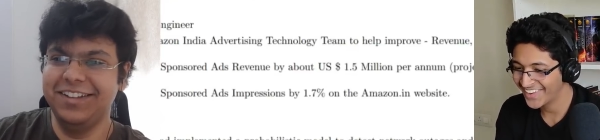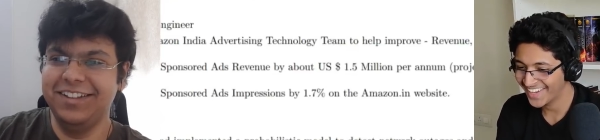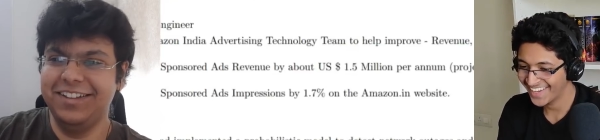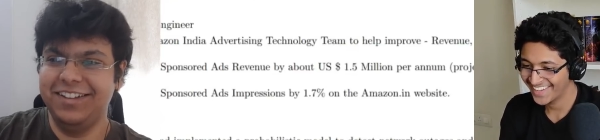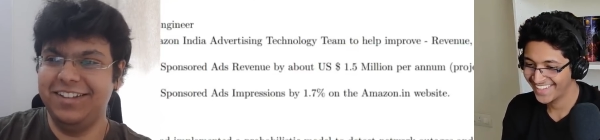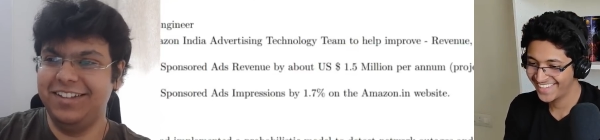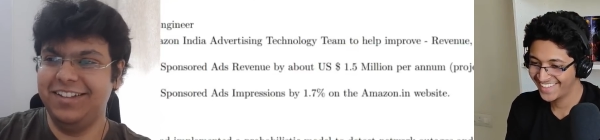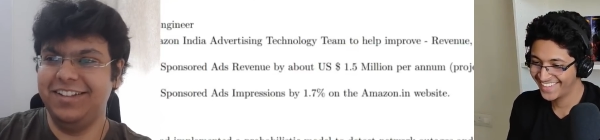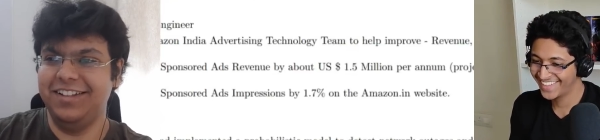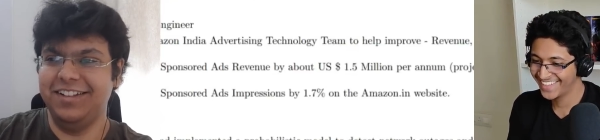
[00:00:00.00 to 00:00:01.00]
Speaker 1: okay.
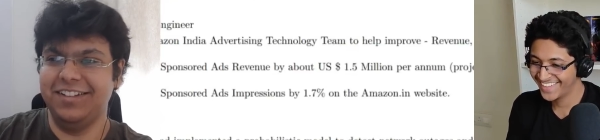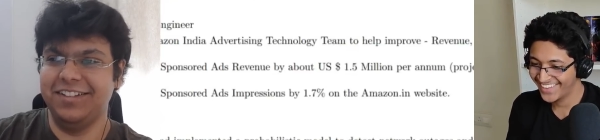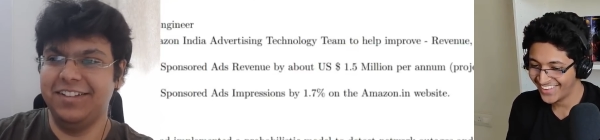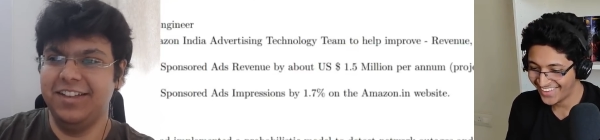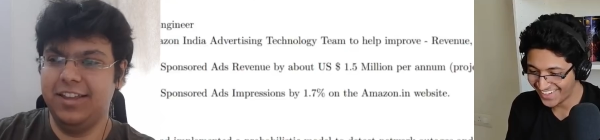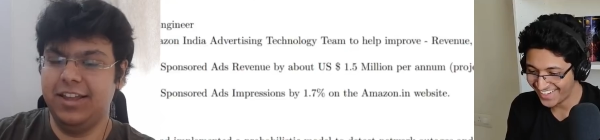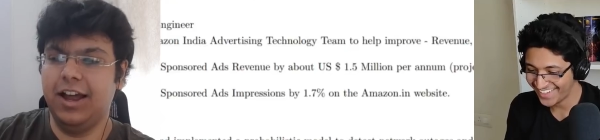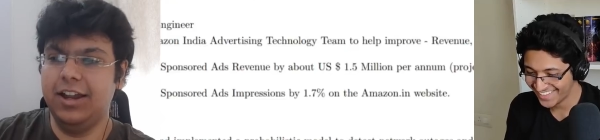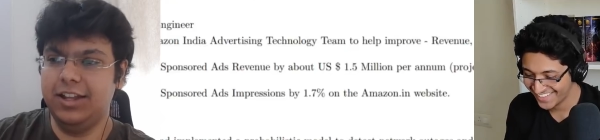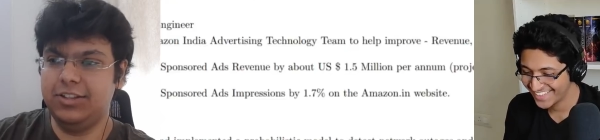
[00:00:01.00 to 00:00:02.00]
Uh,
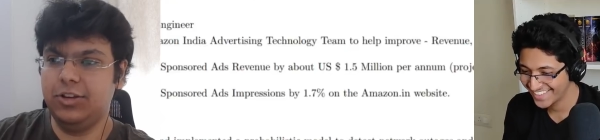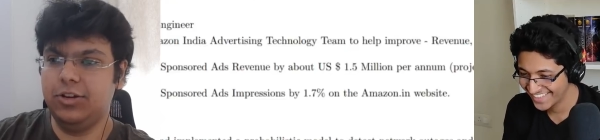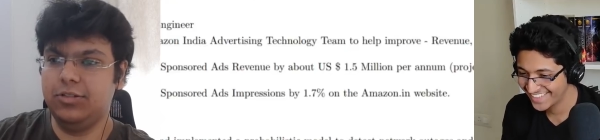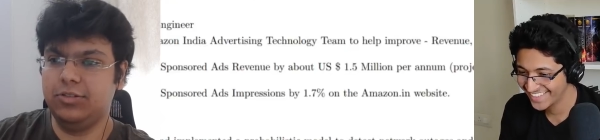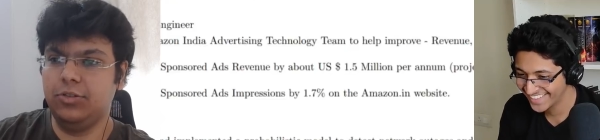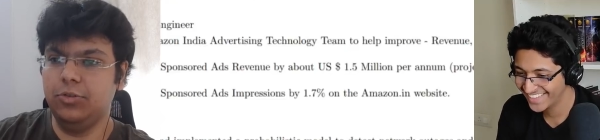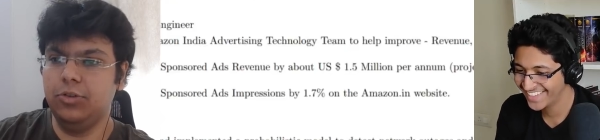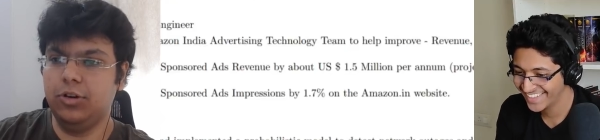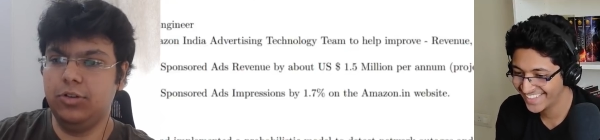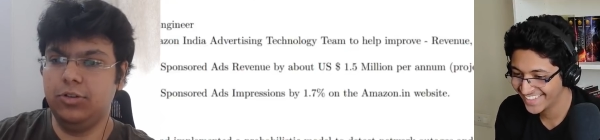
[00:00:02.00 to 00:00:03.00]
right. Unless your
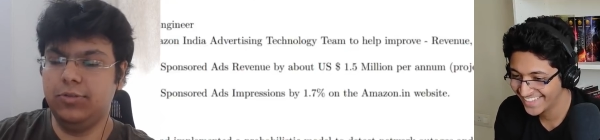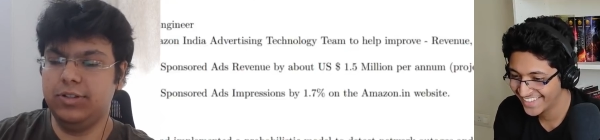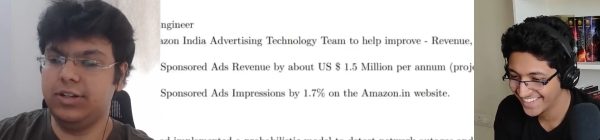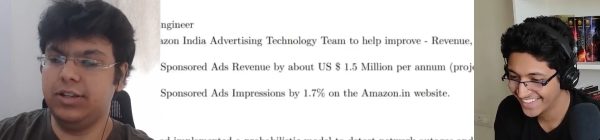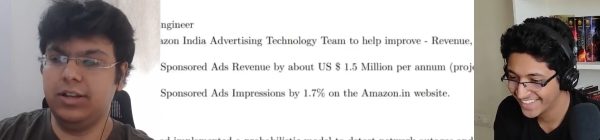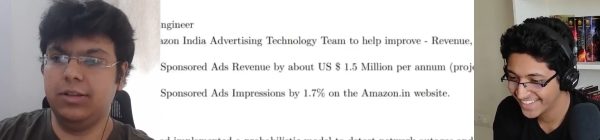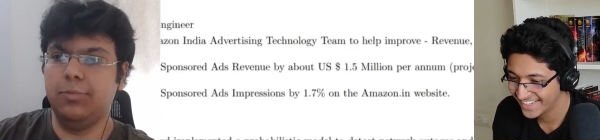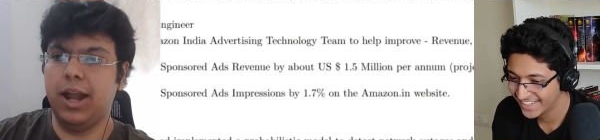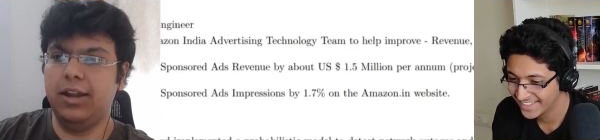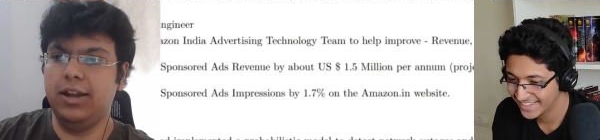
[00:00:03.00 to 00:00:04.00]
school or university
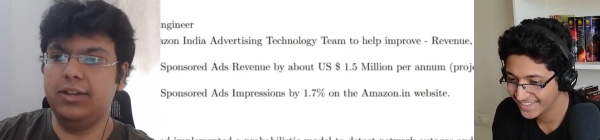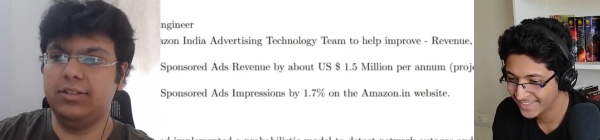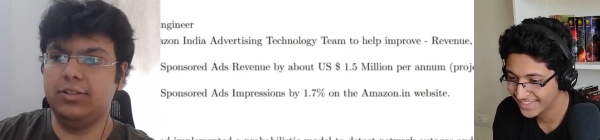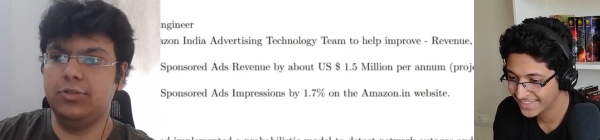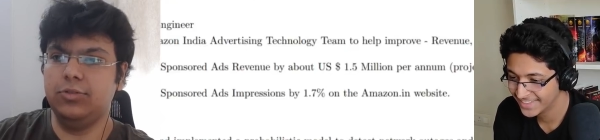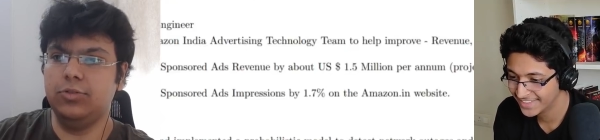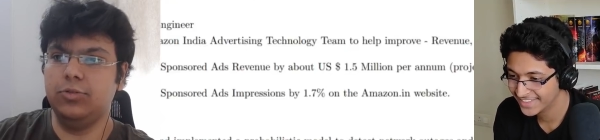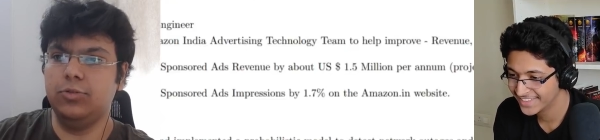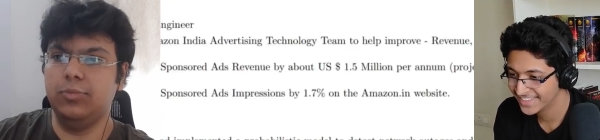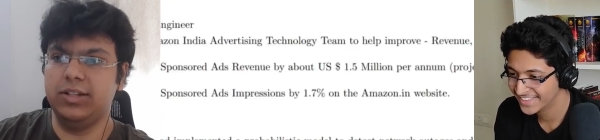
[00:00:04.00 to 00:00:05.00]
like mandates you
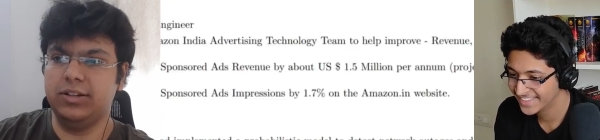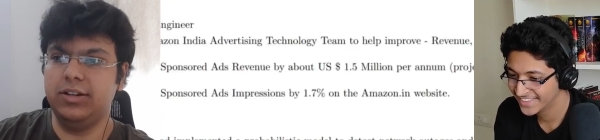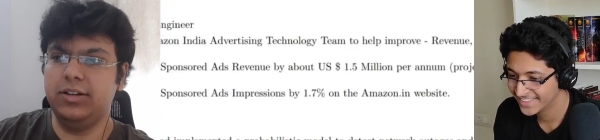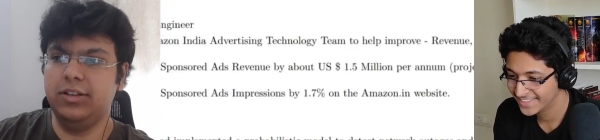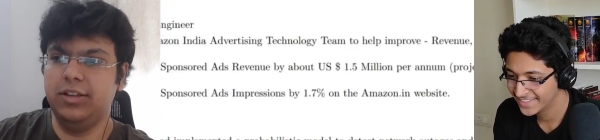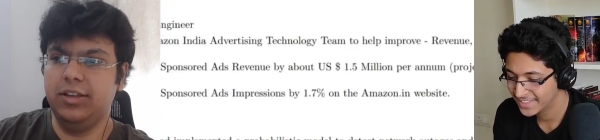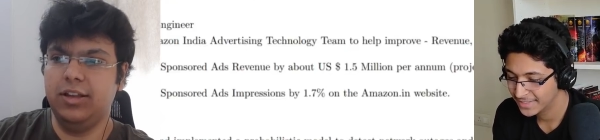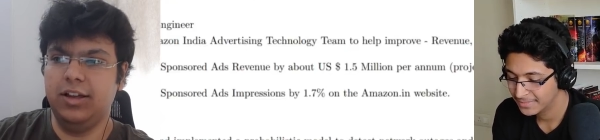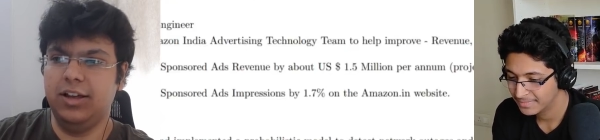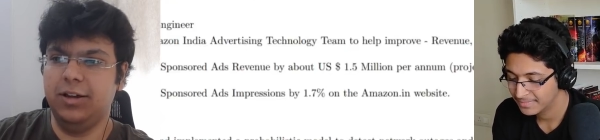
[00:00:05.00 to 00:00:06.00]
to mention it,
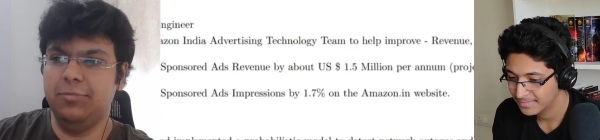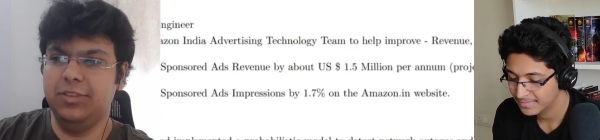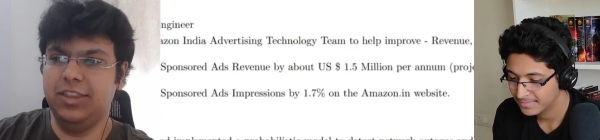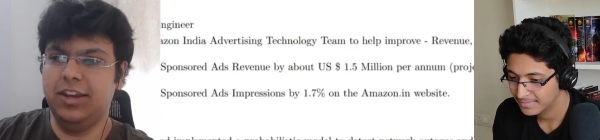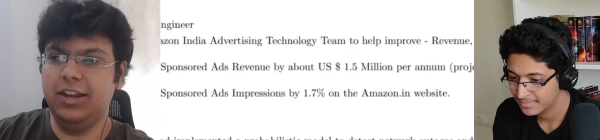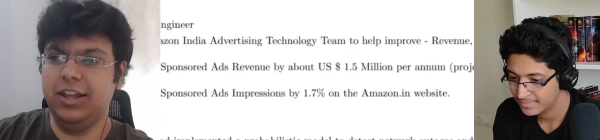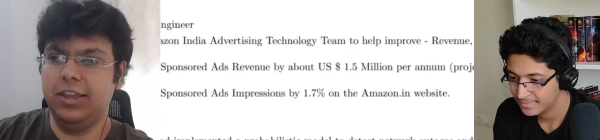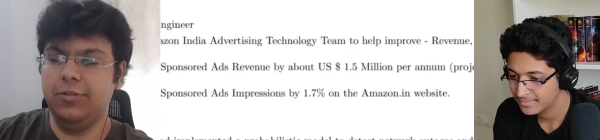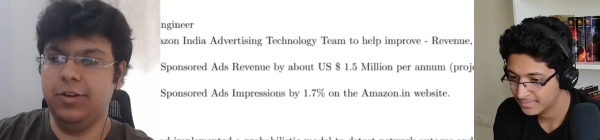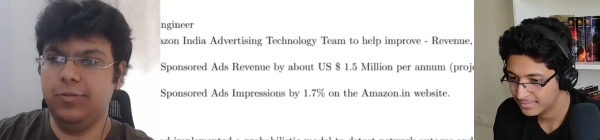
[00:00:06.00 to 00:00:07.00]
uh, then
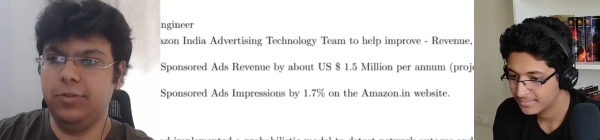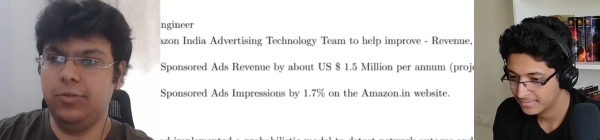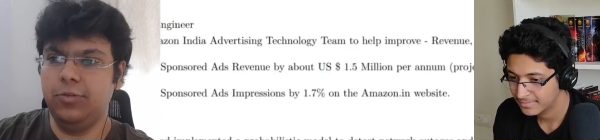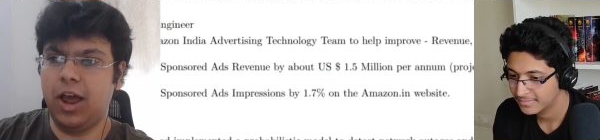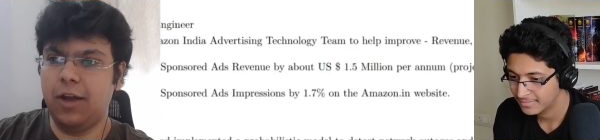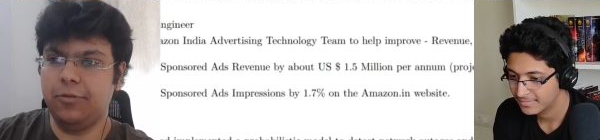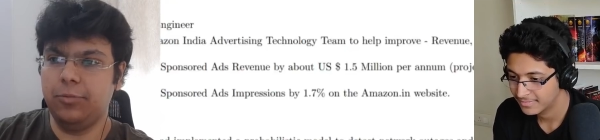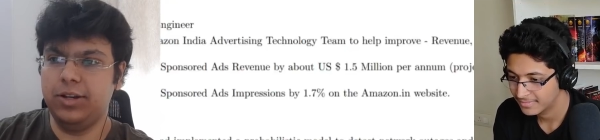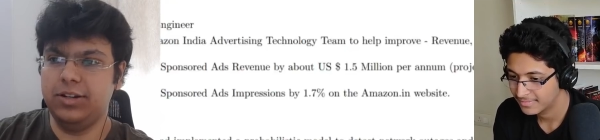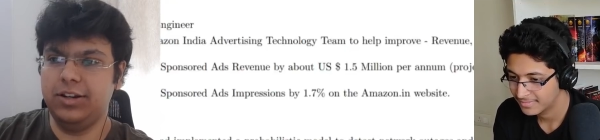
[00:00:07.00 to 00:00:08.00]
like even mm if hmm. you
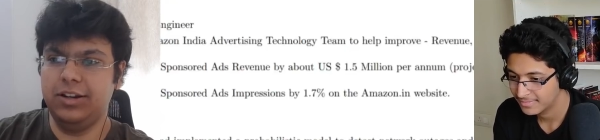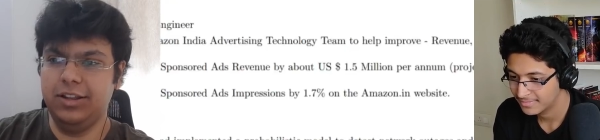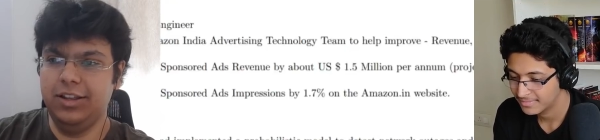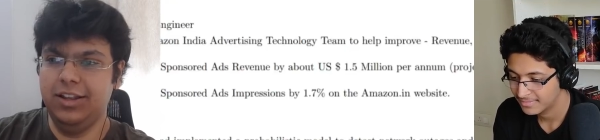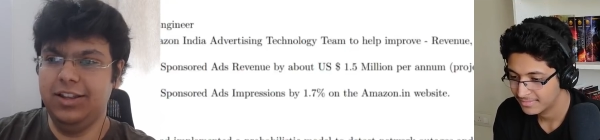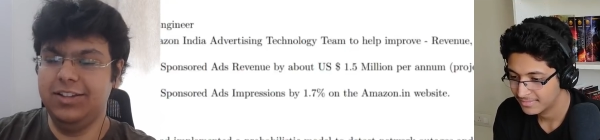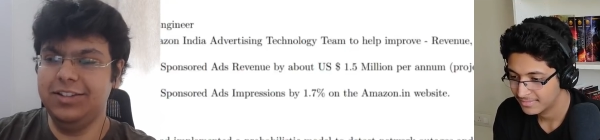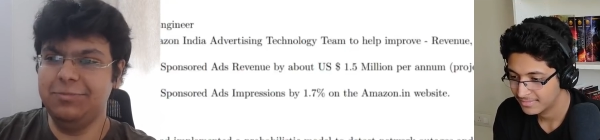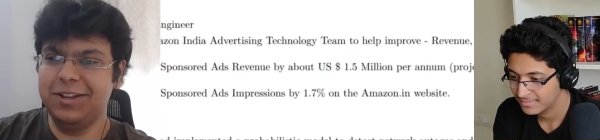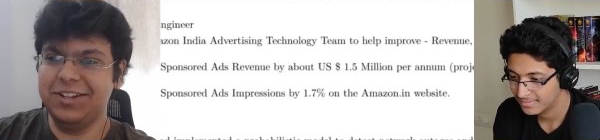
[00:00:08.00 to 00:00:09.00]
have to mention it,
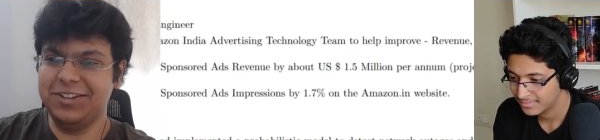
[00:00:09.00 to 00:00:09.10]
just make